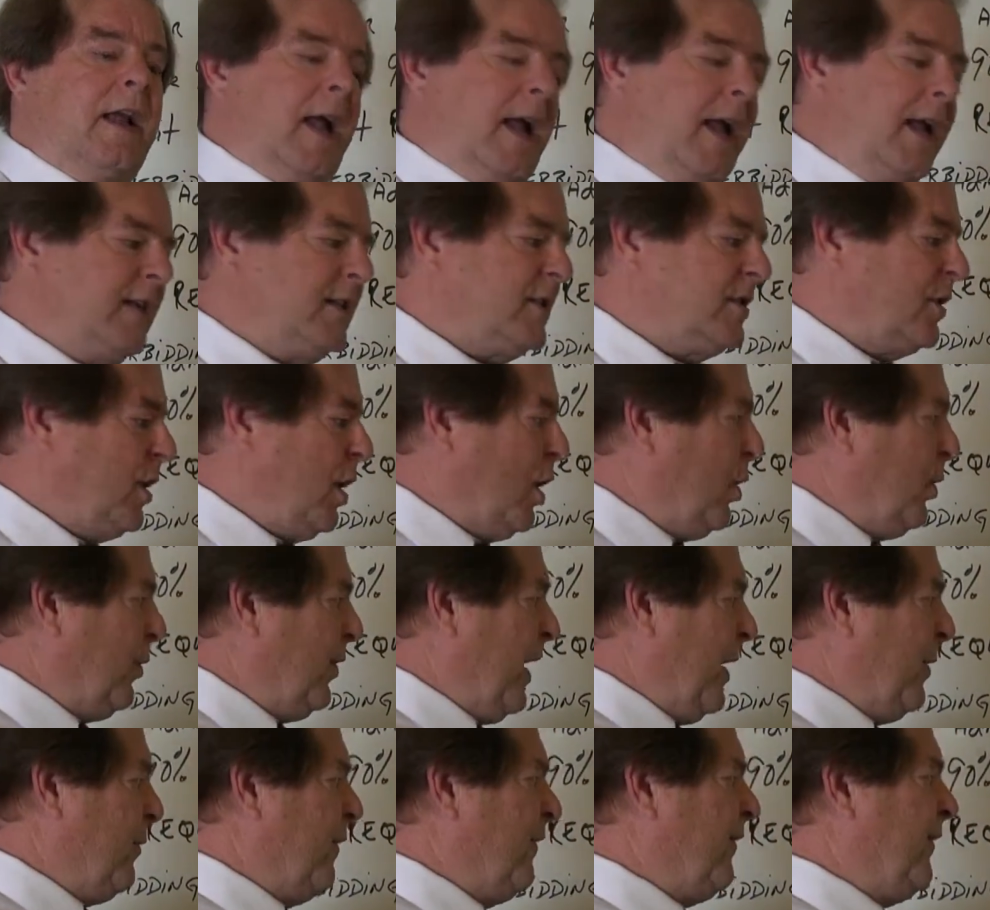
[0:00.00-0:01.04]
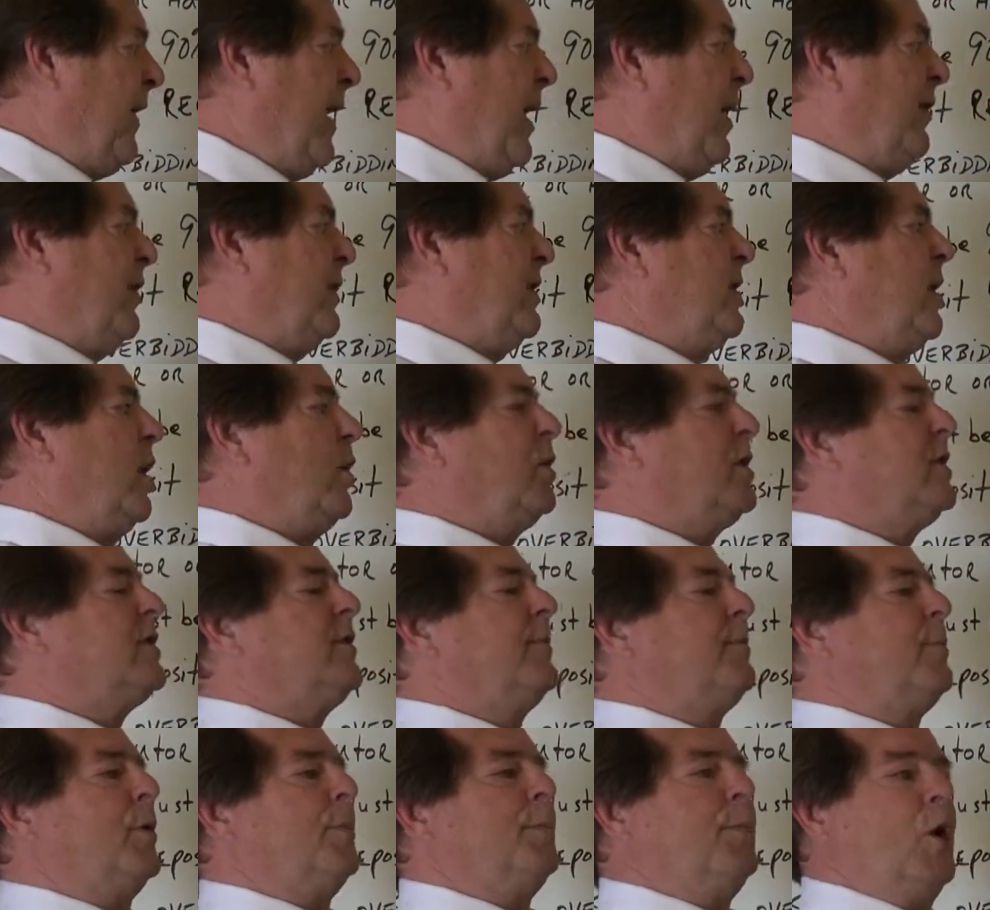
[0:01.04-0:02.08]
and so they will file the notice
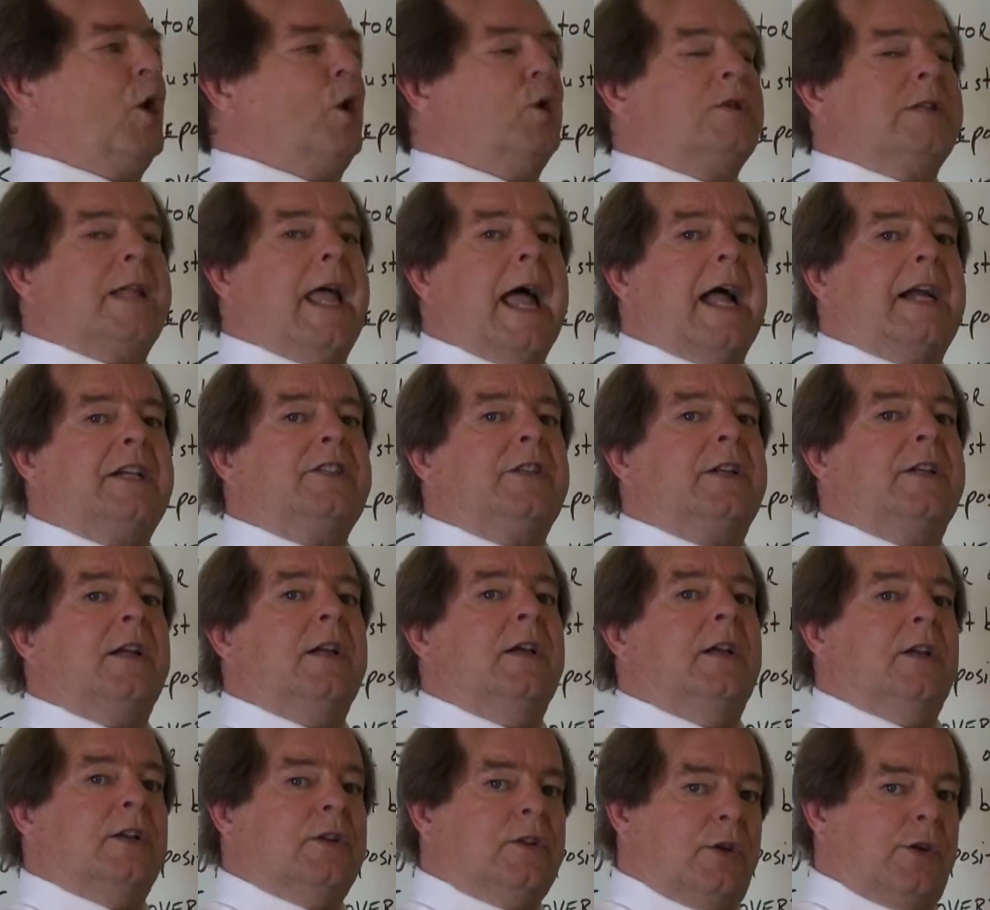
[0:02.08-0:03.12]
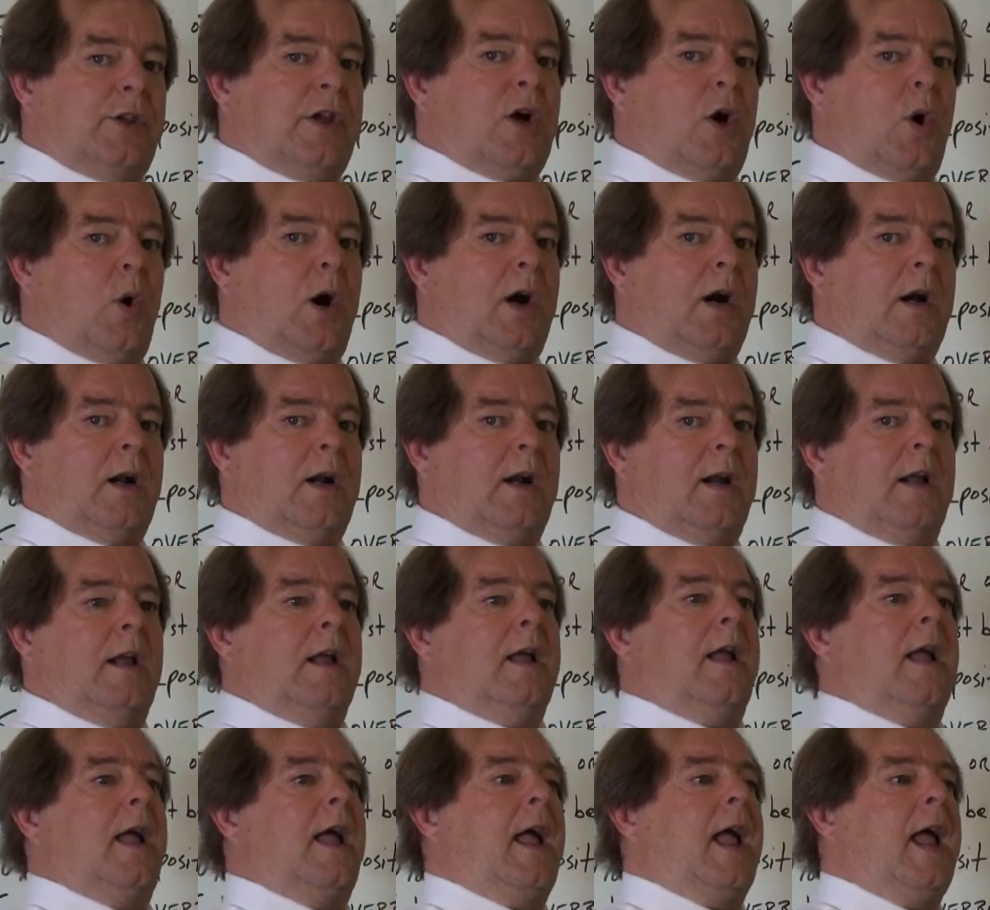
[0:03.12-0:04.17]
of proposed action to the court
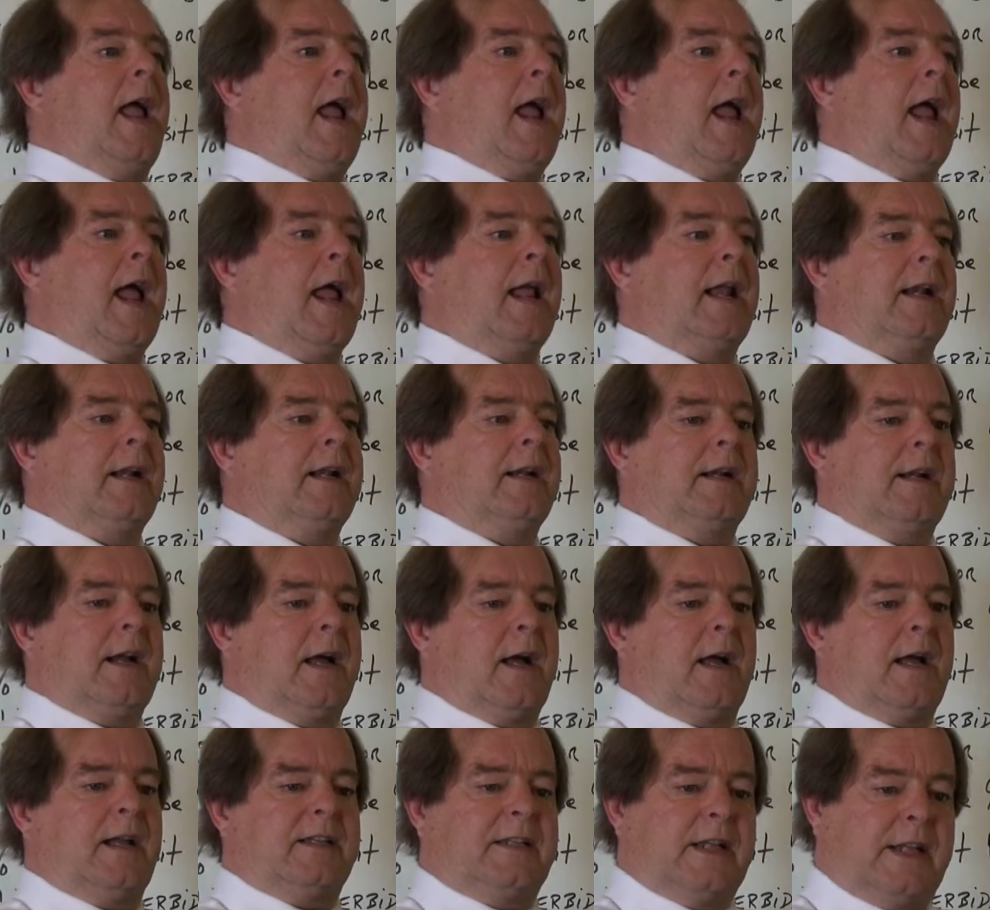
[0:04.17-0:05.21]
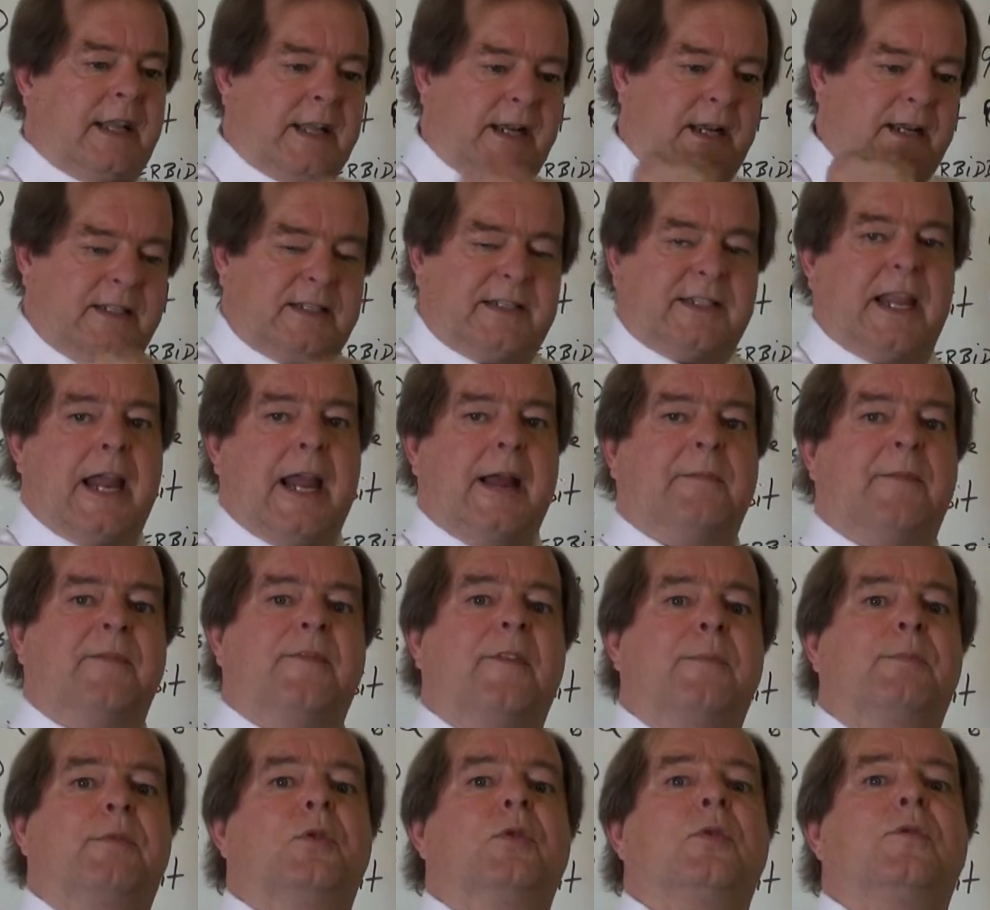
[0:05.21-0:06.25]
and to get a stamp of
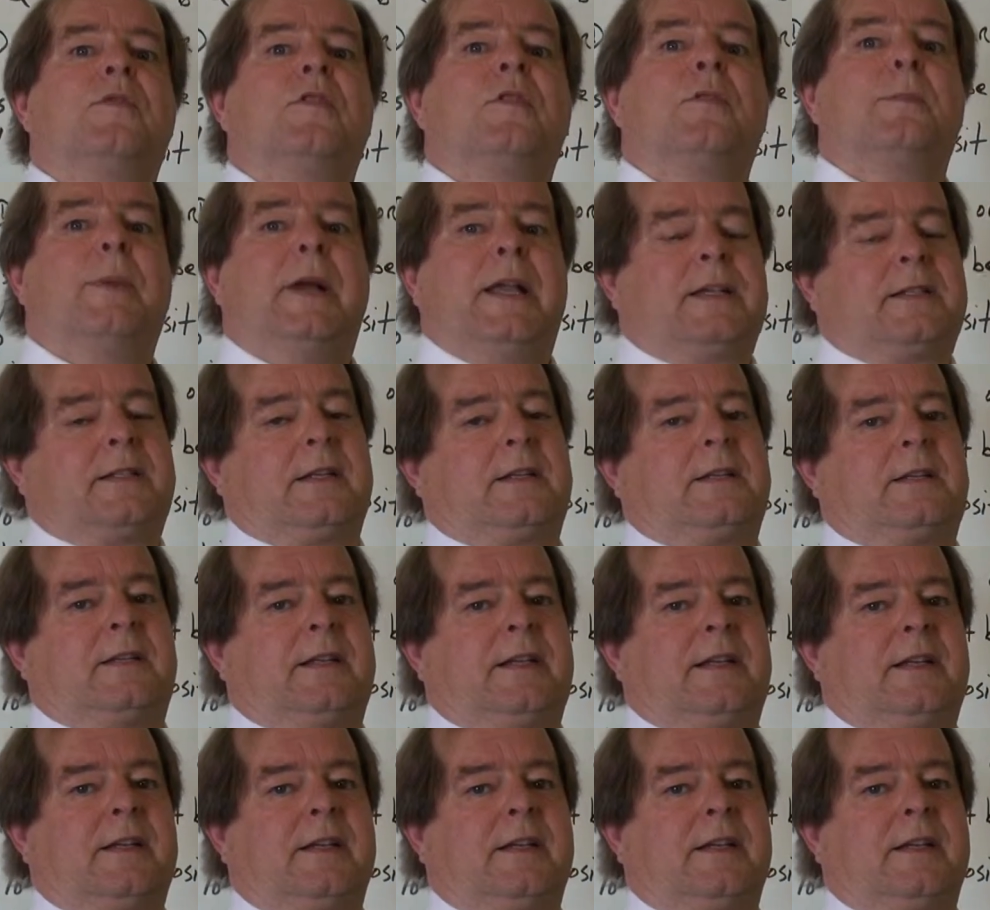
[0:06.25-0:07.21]
approval, basically.